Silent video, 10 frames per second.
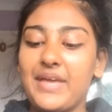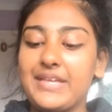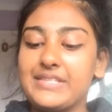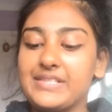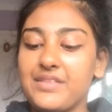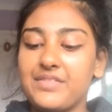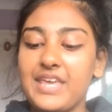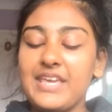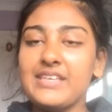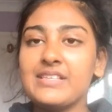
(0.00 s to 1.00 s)
pins.
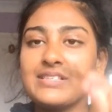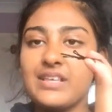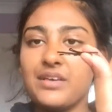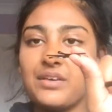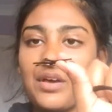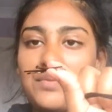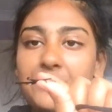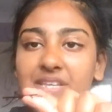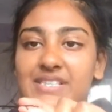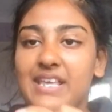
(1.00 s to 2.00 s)
These go
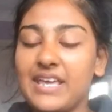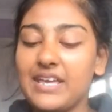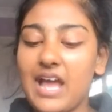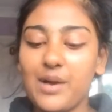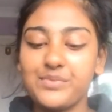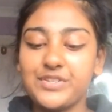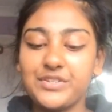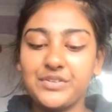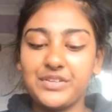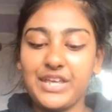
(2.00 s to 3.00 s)
missing
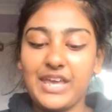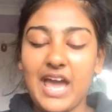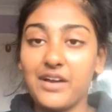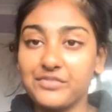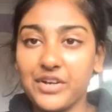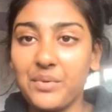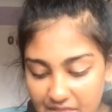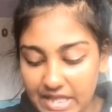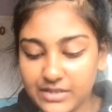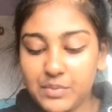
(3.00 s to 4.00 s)
absolutely everywhere. I
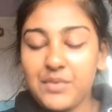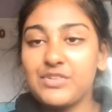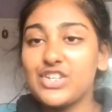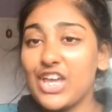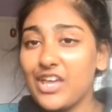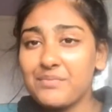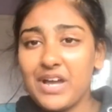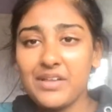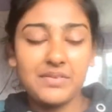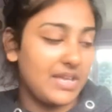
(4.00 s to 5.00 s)
think that's pretty much it in
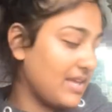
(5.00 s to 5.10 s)
my